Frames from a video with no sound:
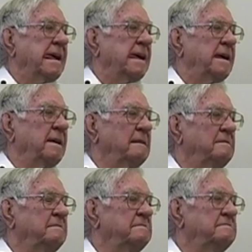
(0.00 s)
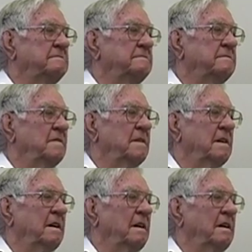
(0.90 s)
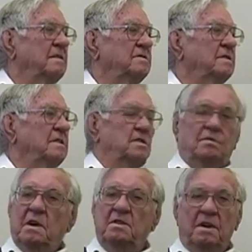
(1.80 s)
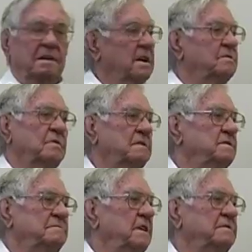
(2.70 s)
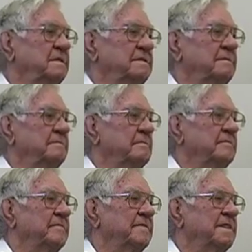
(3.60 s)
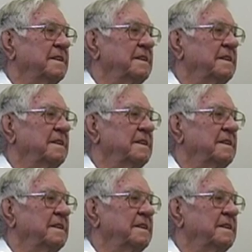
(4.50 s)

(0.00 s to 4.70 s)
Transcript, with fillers: She always went straight. Straight. Yeah, that's what she was so high speed.